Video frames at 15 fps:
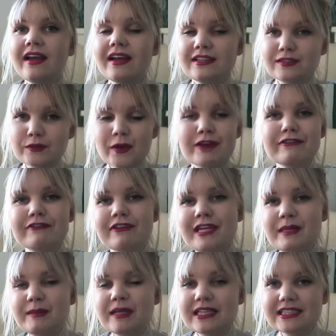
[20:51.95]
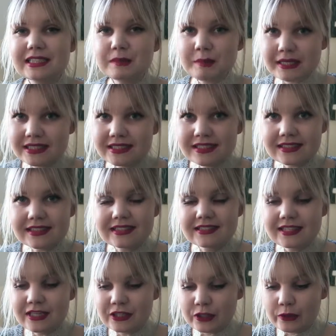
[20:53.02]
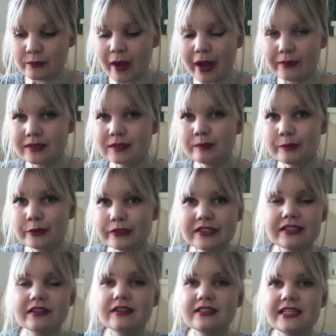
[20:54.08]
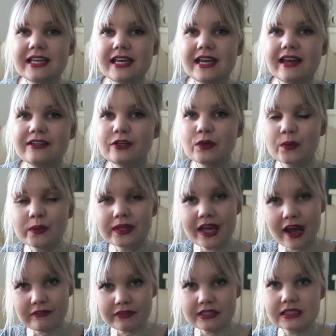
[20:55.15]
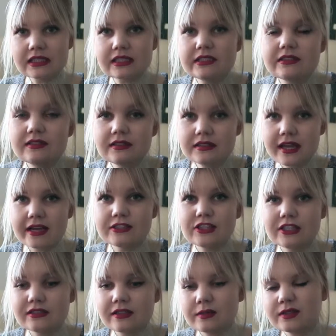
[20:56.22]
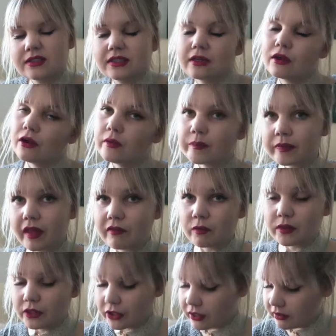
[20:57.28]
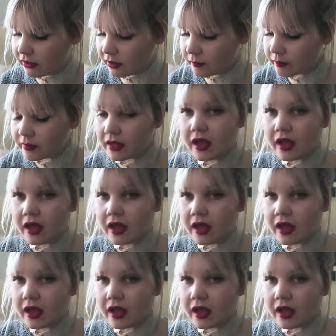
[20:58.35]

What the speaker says: is quite funny because it's been discontinued, but I was in Boots the other day and you know when they have these clearance sections, I was just like, oh, have we look in there?